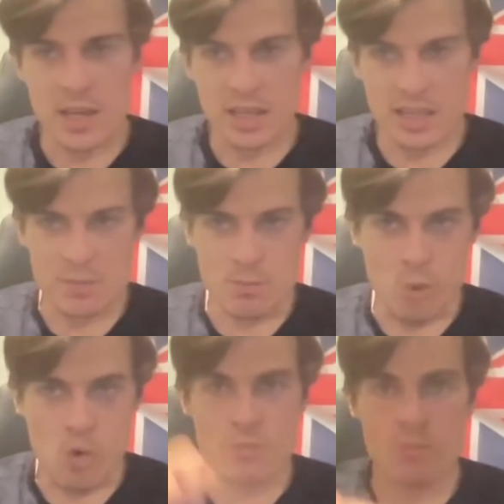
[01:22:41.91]
gets
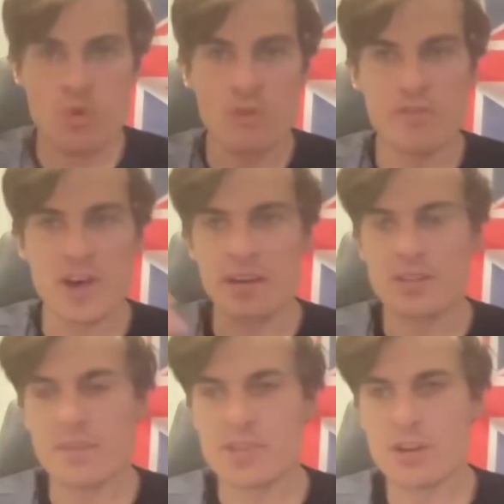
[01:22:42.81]
more and more fucked.
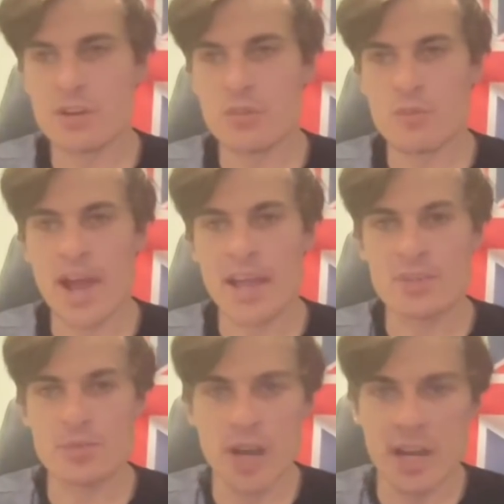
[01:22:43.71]
They've done it on
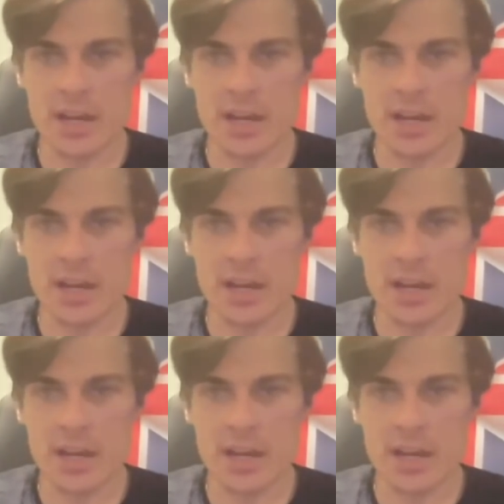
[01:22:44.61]
rats, right?